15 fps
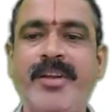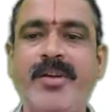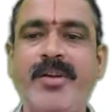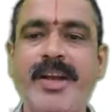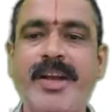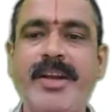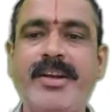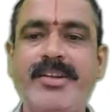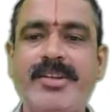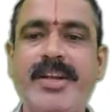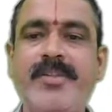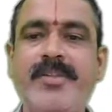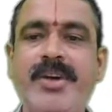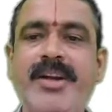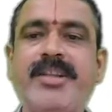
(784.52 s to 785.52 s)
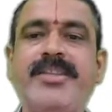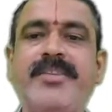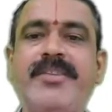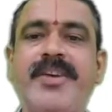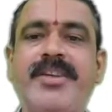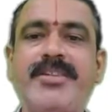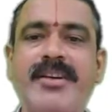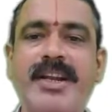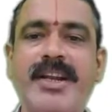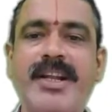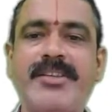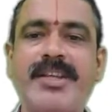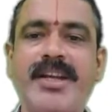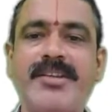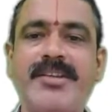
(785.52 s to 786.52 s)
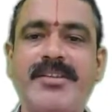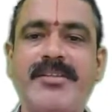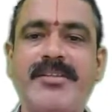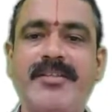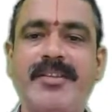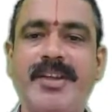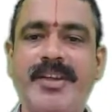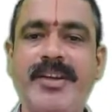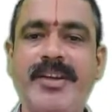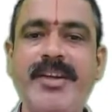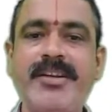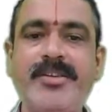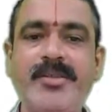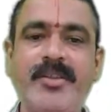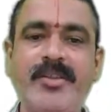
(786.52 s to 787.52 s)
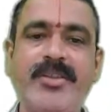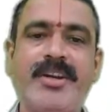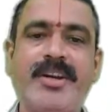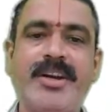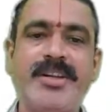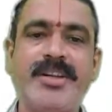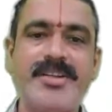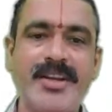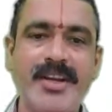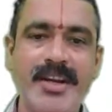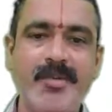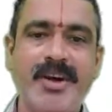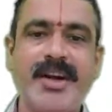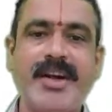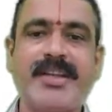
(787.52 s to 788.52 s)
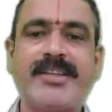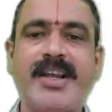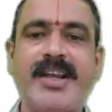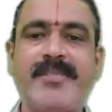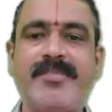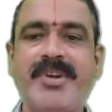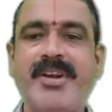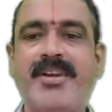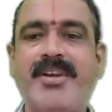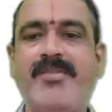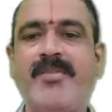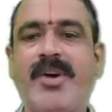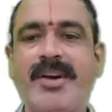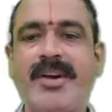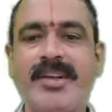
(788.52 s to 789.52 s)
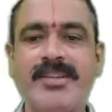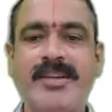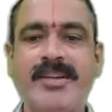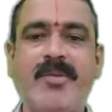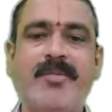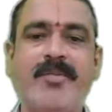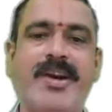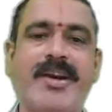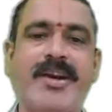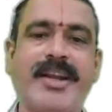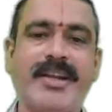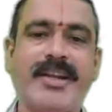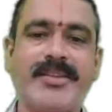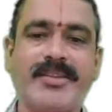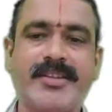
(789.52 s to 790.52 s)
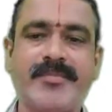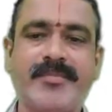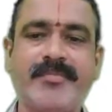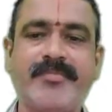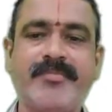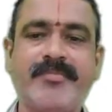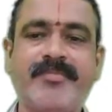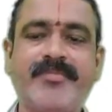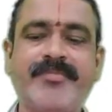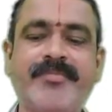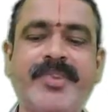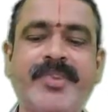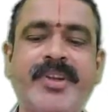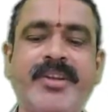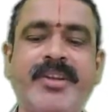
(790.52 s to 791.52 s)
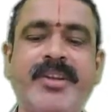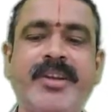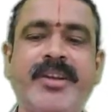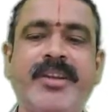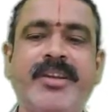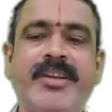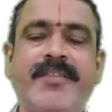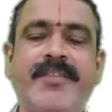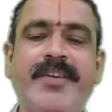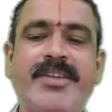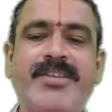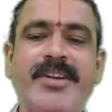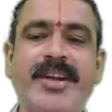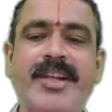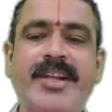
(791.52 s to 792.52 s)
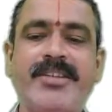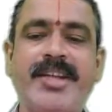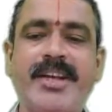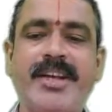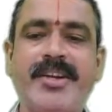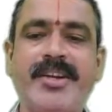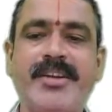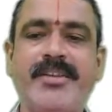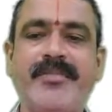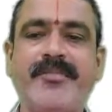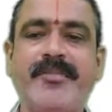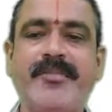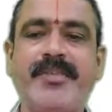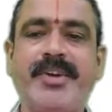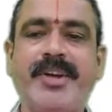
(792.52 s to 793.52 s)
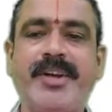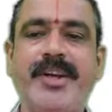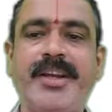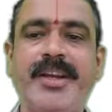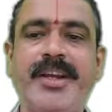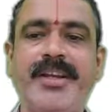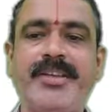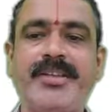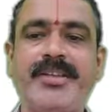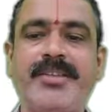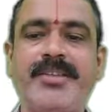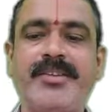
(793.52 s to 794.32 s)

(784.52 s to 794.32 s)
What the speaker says: Okay, let's see what is the first transaction. We need to know traditionally what has happened and what is now modernized. The first transaction is